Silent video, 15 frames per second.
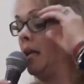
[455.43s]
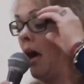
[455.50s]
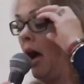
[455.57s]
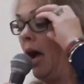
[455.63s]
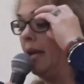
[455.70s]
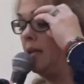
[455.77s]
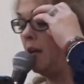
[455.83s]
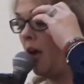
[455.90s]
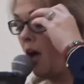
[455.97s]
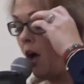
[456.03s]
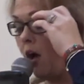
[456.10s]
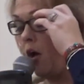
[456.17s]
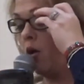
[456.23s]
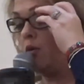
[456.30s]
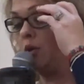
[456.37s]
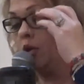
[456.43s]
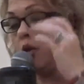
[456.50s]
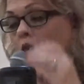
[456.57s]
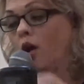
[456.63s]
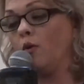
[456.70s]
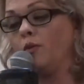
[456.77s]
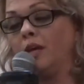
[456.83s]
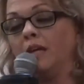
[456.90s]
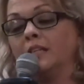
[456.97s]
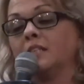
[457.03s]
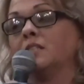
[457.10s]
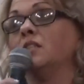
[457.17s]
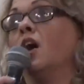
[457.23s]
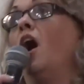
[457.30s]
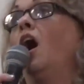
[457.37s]
I know, you know, that
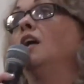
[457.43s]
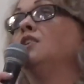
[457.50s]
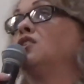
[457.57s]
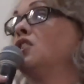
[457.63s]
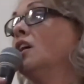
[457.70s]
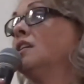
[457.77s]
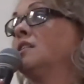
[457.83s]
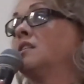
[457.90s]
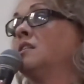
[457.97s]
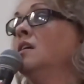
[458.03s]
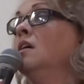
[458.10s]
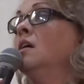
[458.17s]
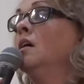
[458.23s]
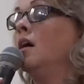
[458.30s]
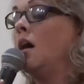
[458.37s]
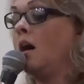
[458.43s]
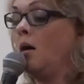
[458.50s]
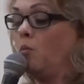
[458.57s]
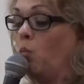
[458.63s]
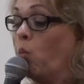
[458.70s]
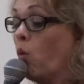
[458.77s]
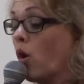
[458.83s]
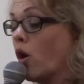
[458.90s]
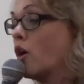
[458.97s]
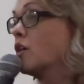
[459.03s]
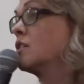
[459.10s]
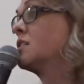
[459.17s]
it's not just works